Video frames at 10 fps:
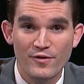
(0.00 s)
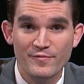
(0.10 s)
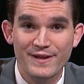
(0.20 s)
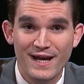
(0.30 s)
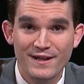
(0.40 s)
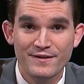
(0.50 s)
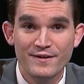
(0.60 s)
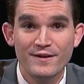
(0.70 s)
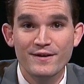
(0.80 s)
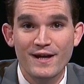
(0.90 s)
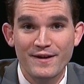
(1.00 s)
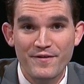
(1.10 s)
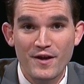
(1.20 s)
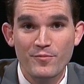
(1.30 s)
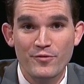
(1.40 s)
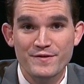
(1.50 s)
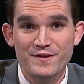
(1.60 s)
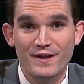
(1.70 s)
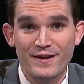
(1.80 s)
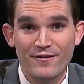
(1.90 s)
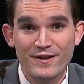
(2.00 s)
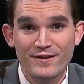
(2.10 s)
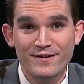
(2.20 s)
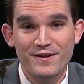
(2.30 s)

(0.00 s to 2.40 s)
of Manhattan and in the Upper East Side area.